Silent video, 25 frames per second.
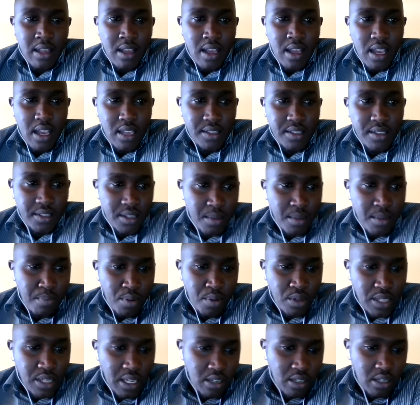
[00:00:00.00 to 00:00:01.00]
it's
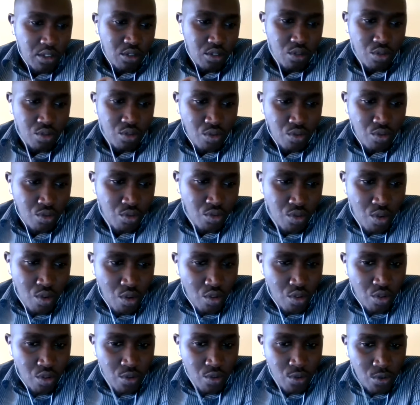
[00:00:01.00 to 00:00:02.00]
important to go
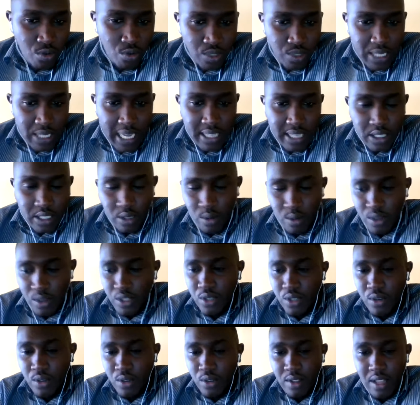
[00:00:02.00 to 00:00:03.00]
through such
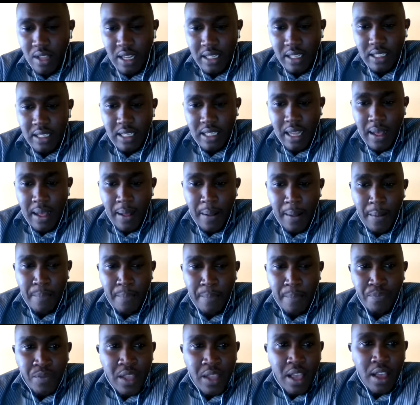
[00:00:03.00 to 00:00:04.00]
question that uh,
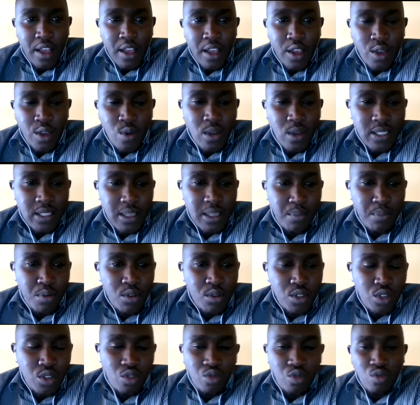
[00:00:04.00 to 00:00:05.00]
you are
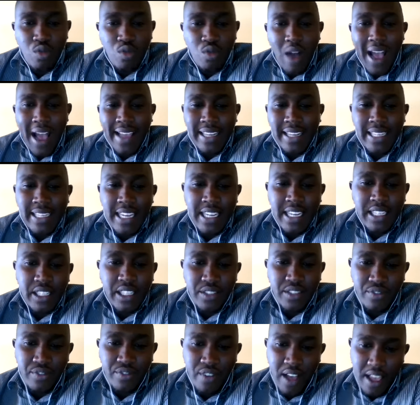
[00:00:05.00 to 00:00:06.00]
supposed to
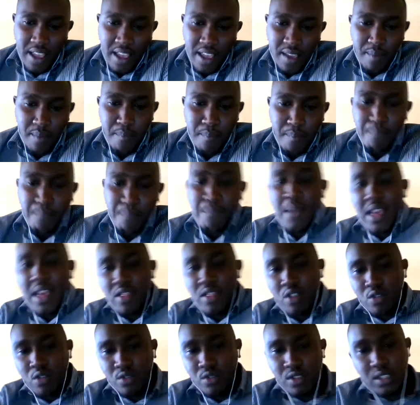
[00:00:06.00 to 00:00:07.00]
identify
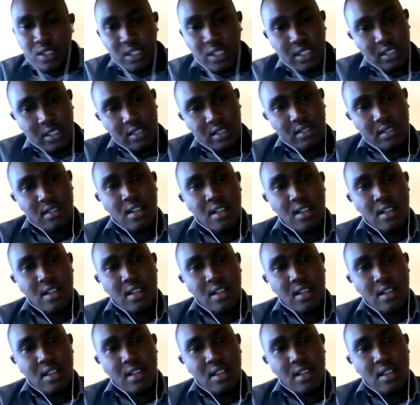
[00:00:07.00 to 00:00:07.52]
methods,